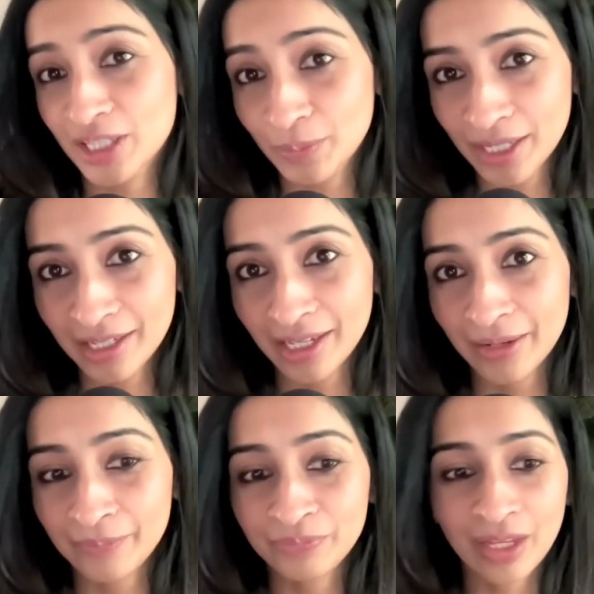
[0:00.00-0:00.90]

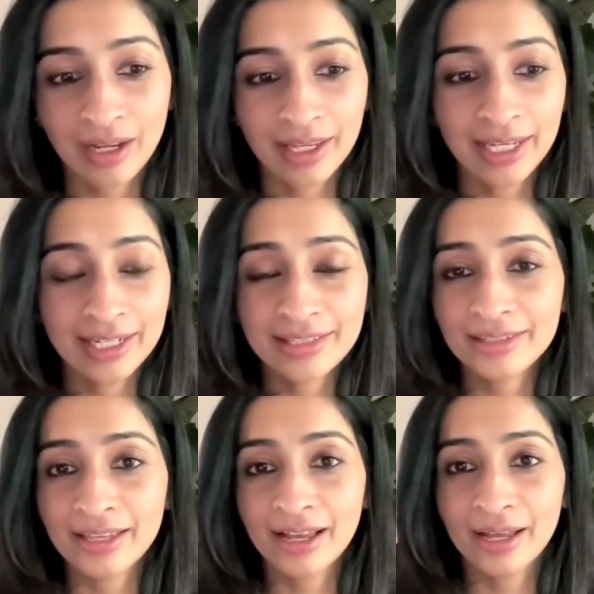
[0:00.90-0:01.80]
speaking, it
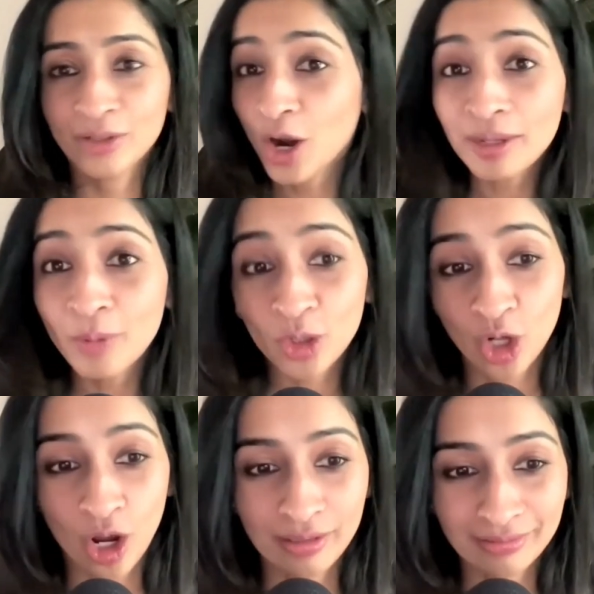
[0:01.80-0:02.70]
is not a
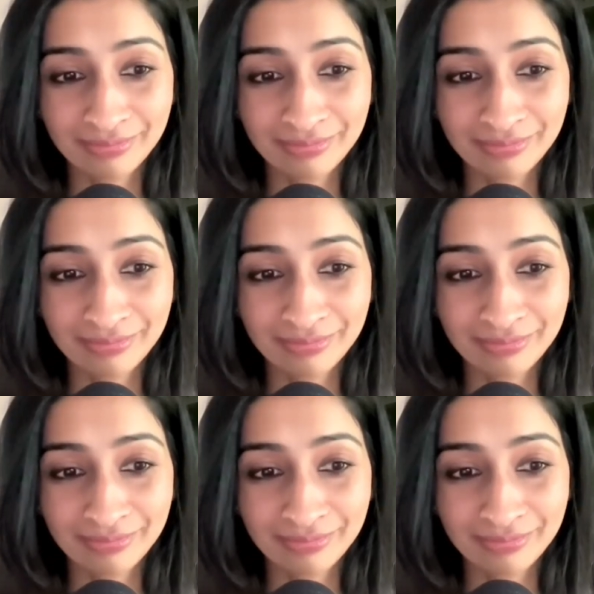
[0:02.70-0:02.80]
monologue.